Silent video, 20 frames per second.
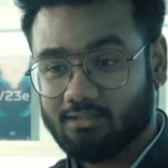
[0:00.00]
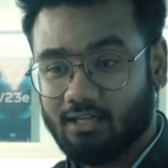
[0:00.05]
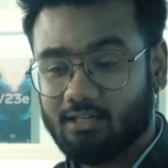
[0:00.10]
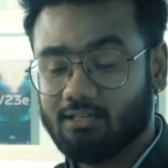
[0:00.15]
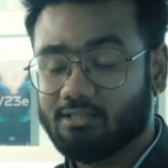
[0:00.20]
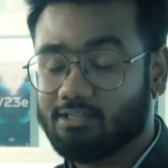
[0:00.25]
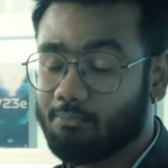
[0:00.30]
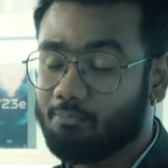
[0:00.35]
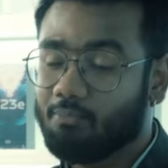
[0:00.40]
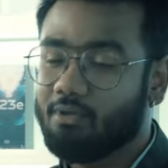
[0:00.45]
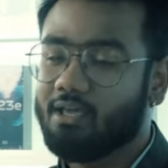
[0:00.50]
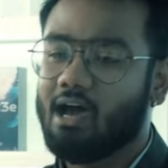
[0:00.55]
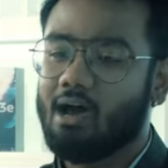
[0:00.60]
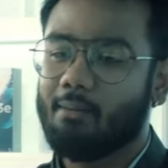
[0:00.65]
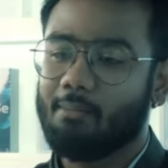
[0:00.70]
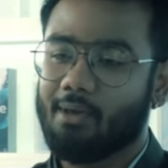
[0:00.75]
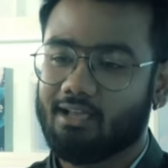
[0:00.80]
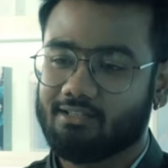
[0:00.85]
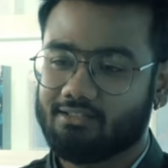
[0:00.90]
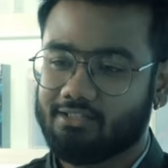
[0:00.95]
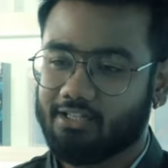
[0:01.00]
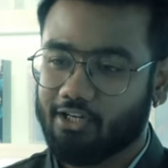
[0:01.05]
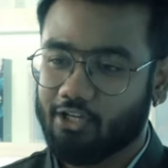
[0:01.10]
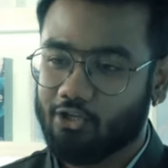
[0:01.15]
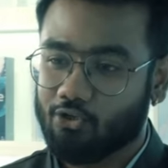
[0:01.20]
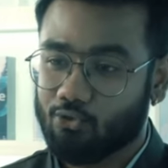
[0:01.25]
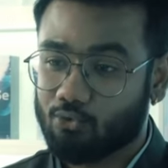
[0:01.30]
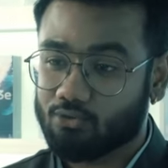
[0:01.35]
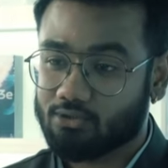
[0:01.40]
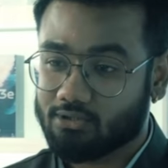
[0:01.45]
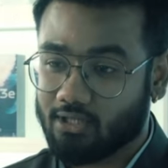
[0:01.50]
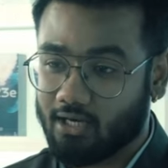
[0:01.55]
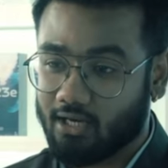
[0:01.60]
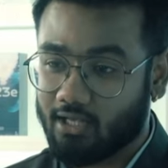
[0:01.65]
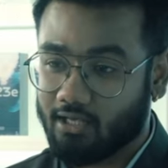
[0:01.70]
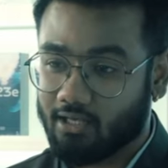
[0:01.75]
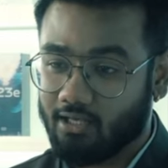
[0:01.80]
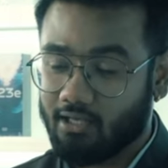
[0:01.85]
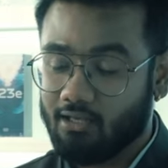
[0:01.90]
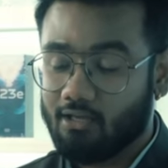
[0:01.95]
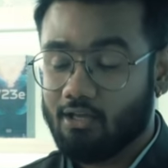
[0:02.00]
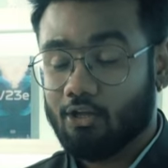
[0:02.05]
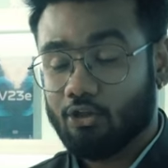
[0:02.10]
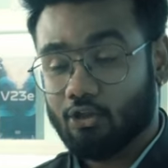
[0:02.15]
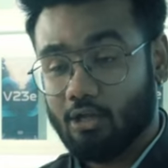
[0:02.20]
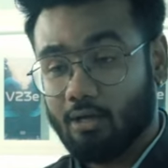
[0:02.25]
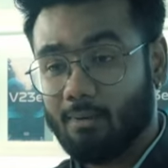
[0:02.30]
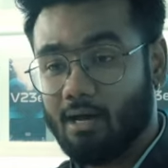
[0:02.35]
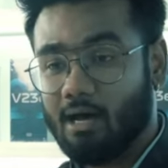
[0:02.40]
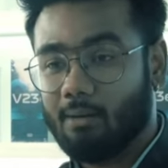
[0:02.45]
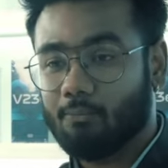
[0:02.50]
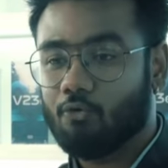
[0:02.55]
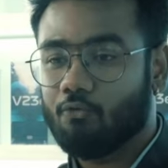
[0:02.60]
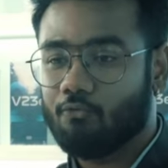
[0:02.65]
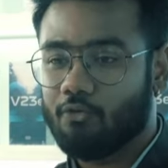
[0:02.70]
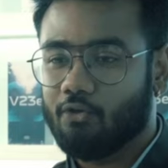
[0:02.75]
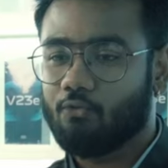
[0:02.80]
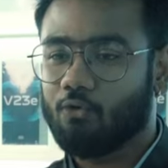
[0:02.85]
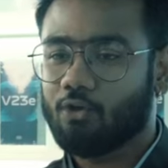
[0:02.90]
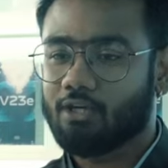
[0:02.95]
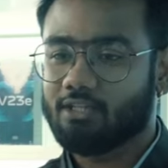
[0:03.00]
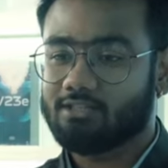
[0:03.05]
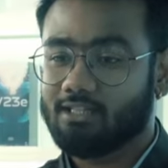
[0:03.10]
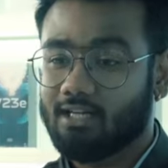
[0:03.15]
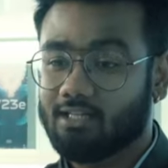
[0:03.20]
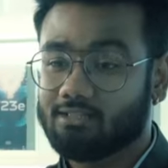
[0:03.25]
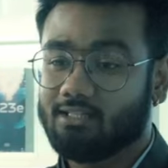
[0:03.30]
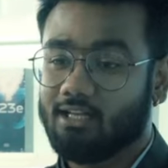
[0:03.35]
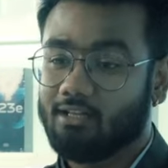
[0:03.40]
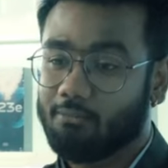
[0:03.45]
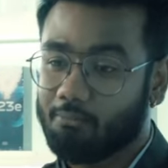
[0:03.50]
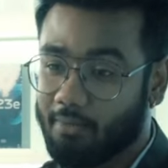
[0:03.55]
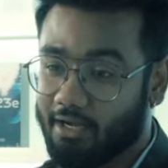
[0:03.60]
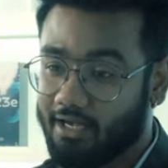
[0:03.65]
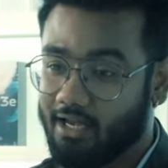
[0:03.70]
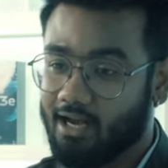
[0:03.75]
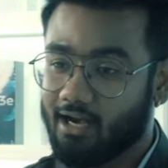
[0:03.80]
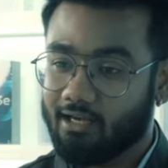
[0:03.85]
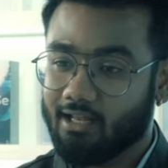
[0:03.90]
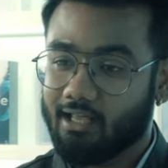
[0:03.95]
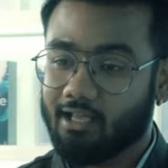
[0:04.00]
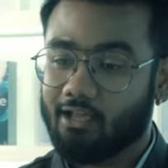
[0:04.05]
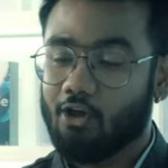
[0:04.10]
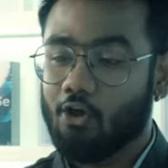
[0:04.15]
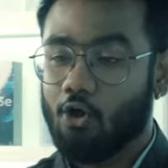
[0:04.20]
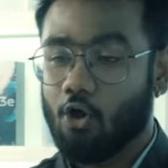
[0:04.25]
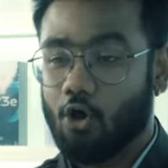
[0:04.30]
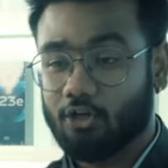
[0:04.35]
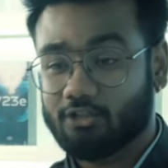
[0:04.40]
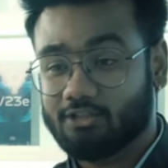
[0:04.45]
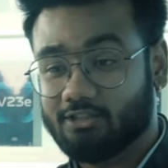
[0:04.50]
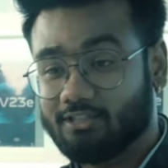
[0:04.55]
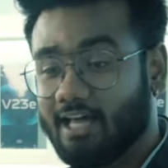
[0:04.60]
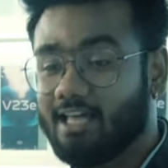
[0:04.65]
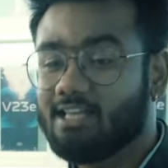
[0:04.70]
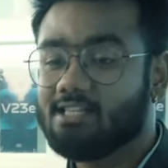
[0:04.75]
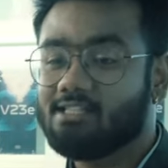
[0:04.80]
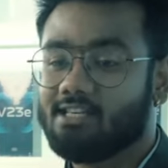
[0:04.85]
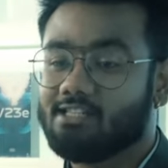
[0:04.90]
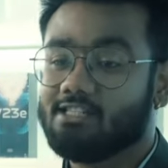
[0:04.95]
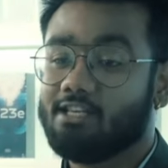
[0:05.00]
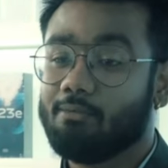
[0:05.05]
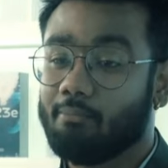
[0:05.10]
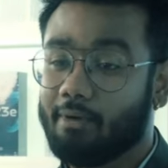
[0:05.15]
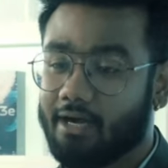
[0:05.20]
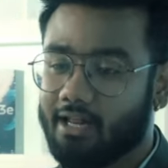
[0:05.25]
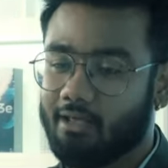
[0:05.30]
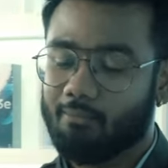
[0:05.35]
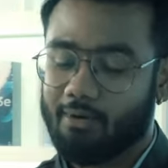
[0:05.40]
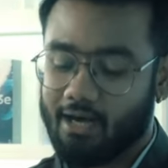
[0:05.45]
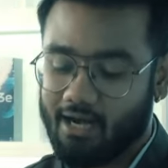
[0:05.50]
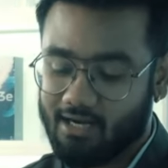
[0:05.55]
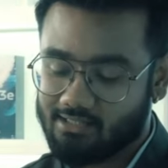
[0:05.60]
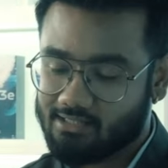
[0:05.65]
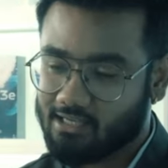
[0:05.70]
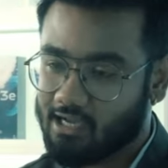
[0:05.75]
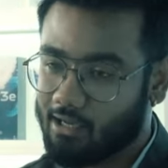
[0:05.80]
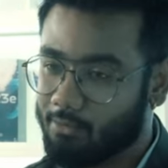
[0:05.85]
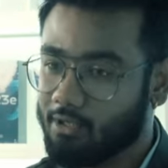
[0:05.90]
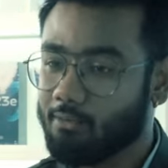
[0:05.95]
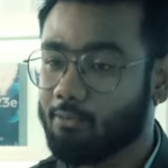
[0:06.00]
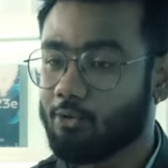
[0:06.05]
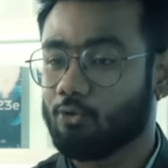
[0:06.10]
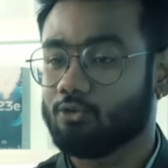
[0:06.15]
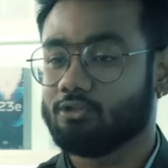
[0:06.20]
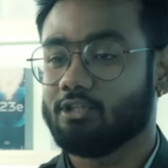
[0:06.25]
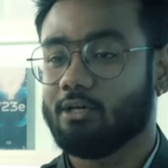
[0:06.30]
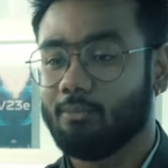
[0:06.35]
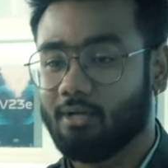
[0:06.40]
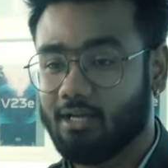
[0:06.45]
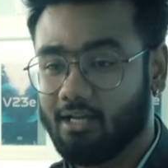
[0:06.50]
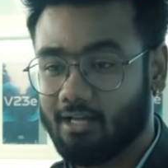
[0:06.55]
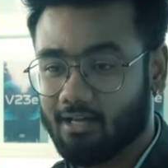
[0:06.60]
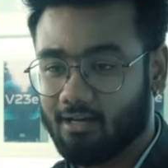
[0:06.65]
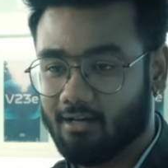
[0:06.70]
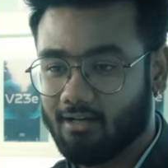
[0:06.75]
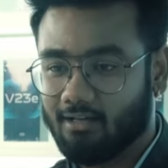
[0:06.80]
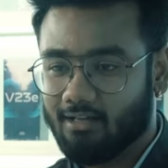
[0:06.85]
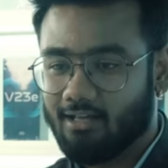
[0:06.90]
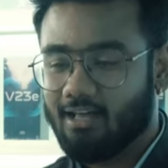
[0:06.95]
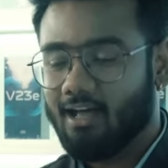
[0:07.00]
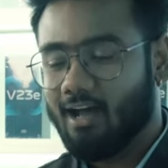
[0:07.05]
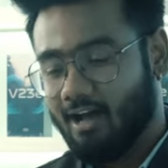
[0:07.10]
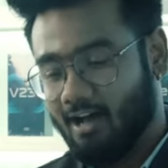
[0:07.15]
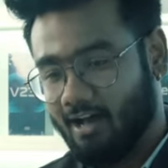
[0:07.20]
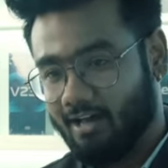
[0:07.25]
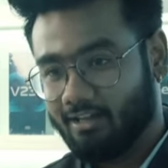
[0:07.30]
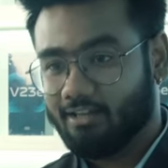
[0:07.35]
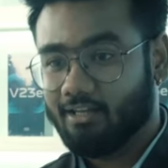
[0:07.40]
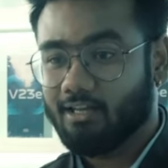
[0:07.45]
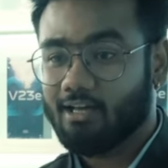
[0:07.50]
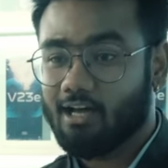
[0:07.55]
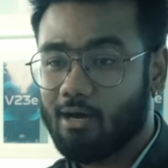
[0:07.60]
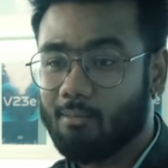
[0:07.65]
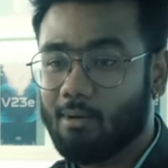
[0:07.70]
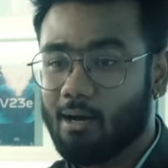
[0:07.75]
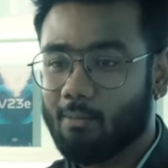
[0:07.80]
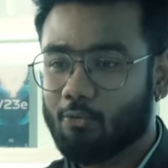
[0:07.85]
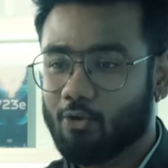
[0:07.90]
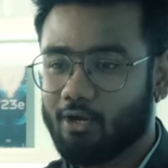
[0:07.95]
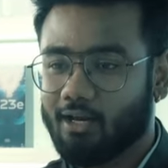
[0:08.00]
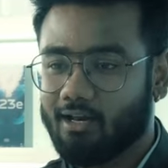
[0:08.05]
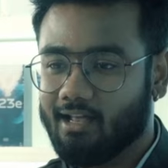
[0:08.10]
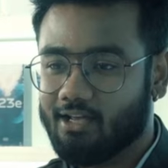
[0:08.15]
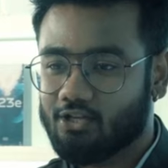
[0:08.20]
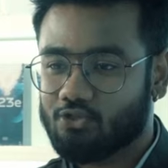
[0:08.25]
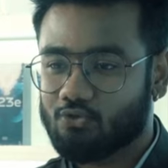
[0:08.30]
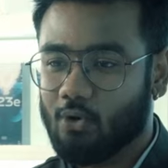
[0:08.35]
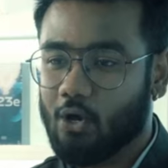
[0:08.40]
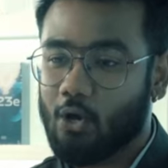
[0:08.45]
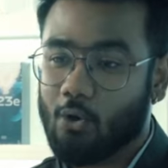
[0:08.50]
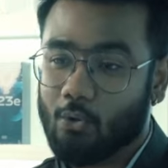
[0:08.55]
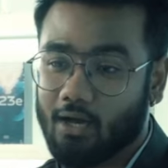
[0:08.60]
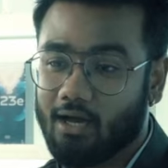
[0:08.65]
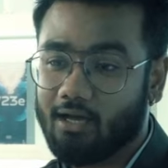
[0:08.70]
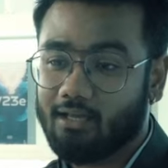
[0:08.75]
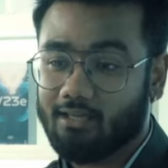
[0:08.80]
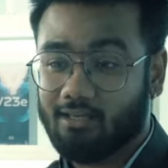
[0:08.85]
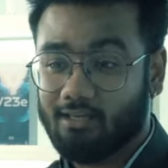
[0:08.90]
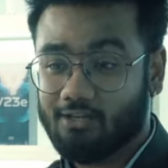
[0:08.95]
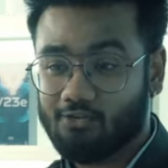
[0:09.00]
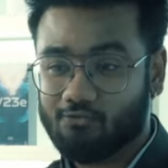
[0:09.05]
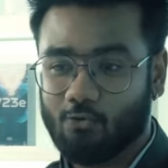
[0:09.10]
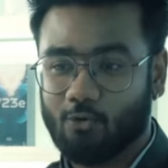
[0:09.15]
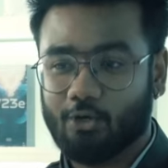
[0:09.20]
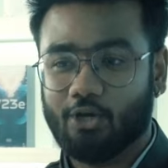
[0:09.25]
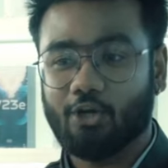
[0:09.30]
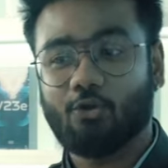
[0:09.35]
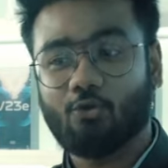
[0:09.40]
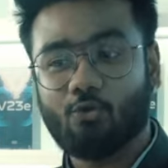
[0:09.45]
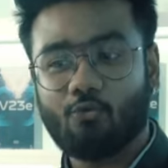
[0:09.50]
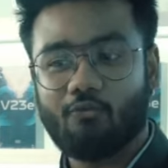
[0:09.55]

All these things combined together perfectly justify the price point this smartphone is available at. Hope this helps you realize the true value of the product.